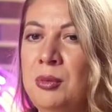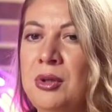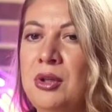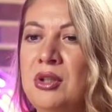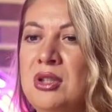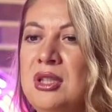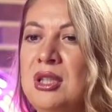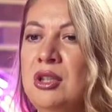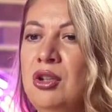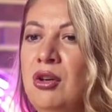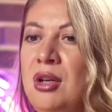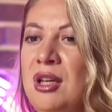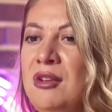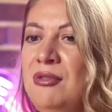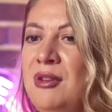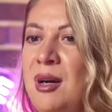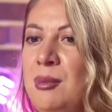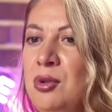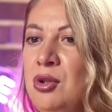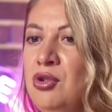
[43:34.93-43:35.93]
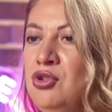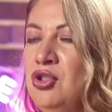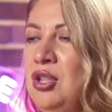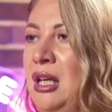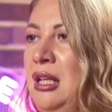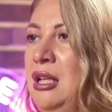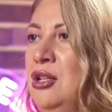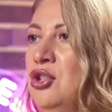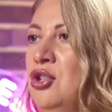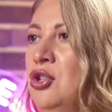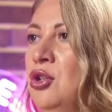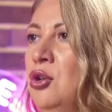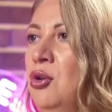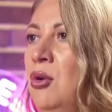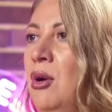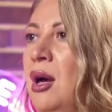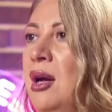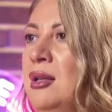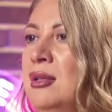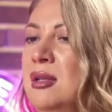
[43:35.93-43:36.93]
Because, if I'm not challenging
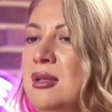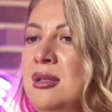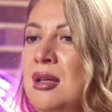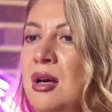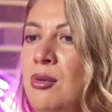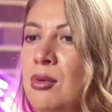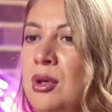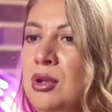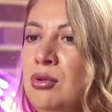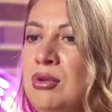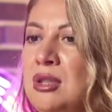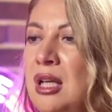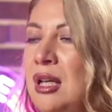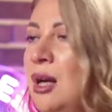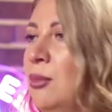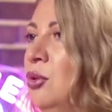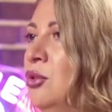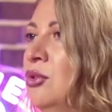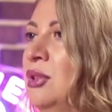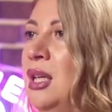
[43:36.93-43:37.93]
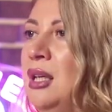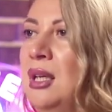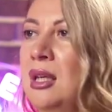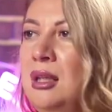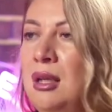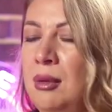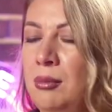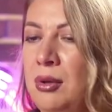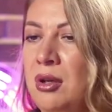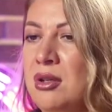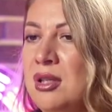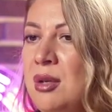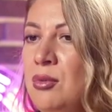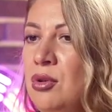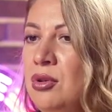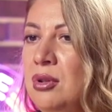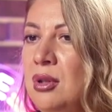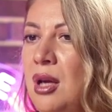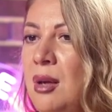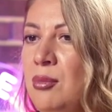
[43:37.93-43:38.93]
you as someone who's like, I'm not taking it, because
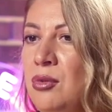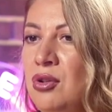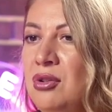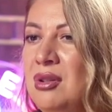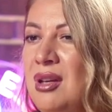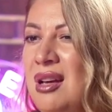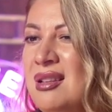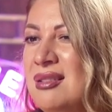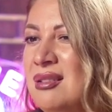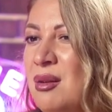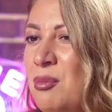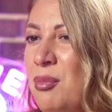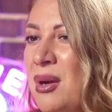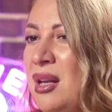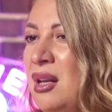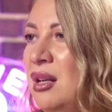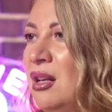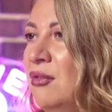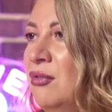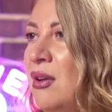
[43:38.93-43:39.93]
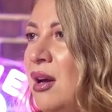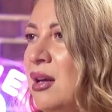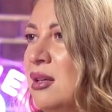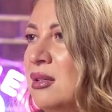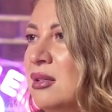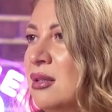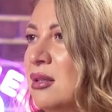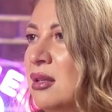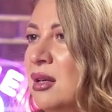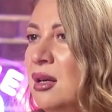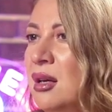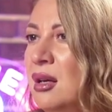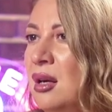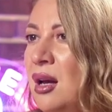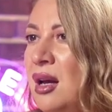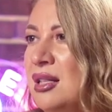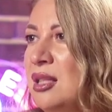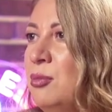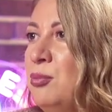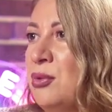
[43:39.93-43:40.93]
I'm not as competitive as
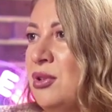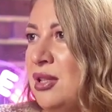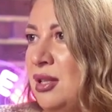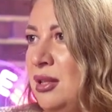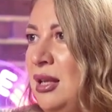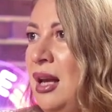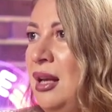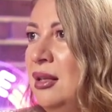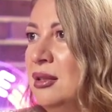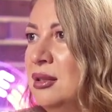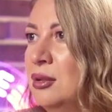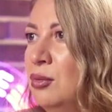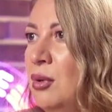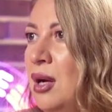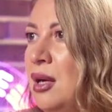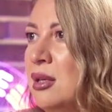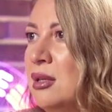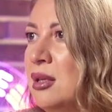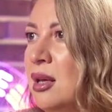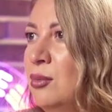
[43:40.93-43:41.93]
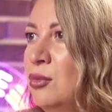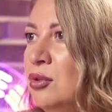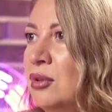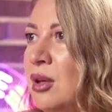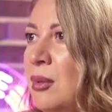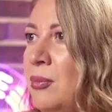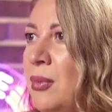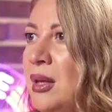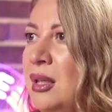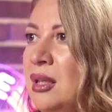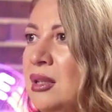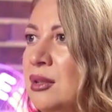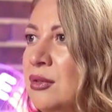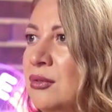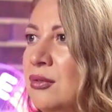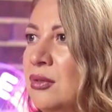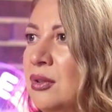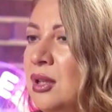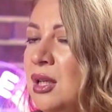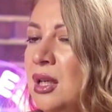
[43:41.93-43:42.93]
a personality wise, I'm not
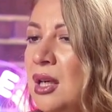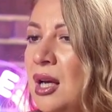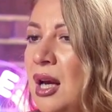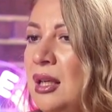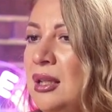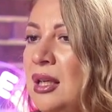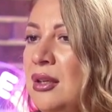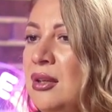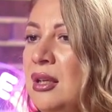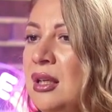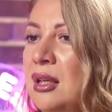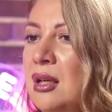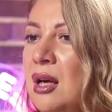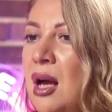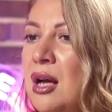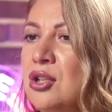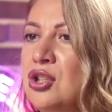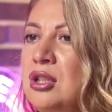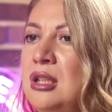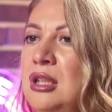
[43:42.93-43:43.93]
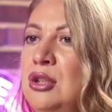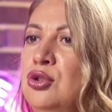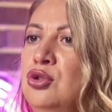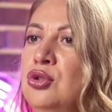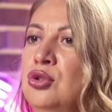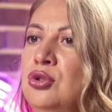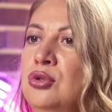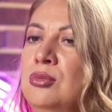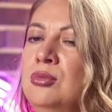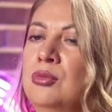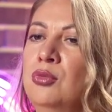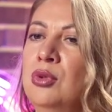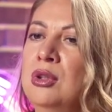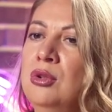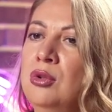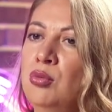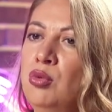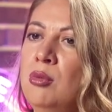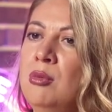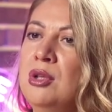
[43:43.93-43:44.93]
competitive. And I think actually when
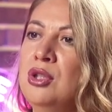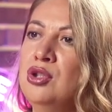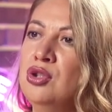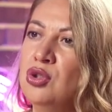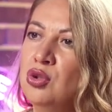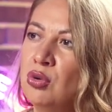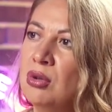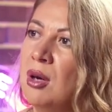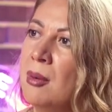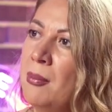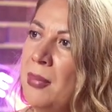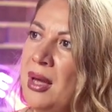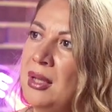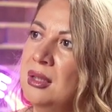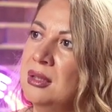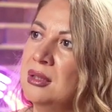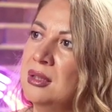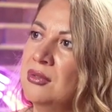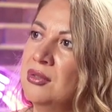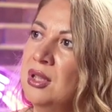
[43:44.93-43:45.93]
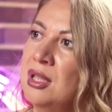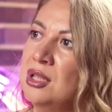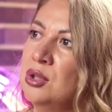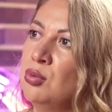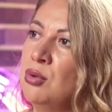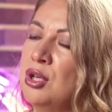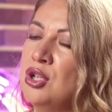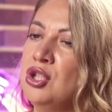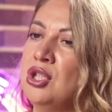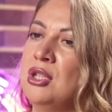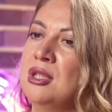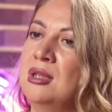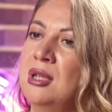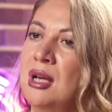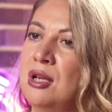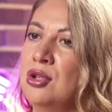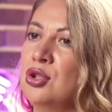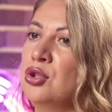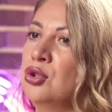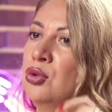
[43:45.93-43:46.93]
a woman too competitive, that's where she
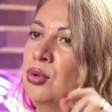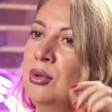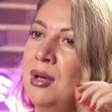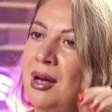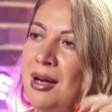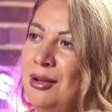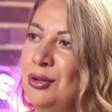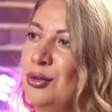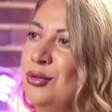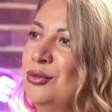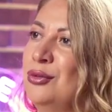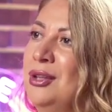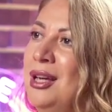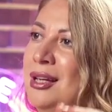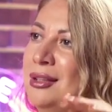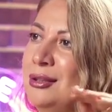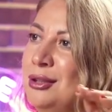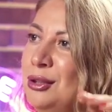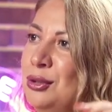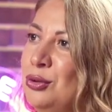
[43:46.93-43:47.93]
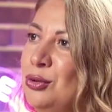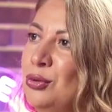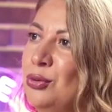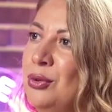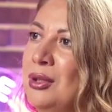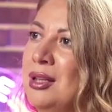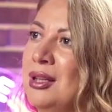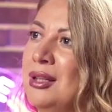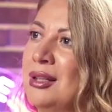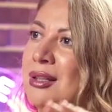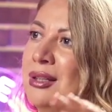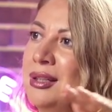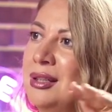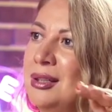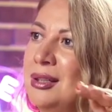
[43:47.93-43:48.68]
starts to kind of get into the